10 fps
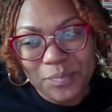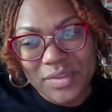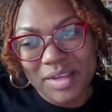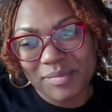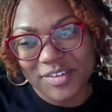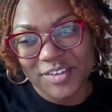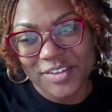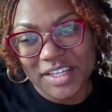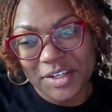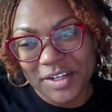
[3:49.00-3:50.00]
Himono,
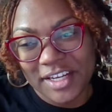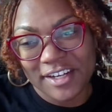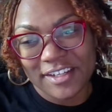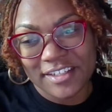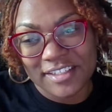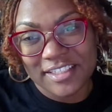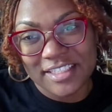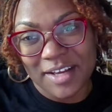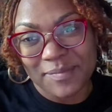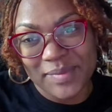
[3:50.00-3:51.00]
can you hear this
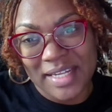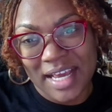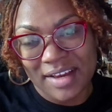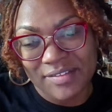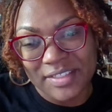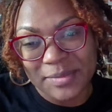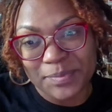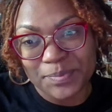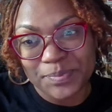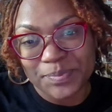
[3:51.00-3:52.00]
up in heaven?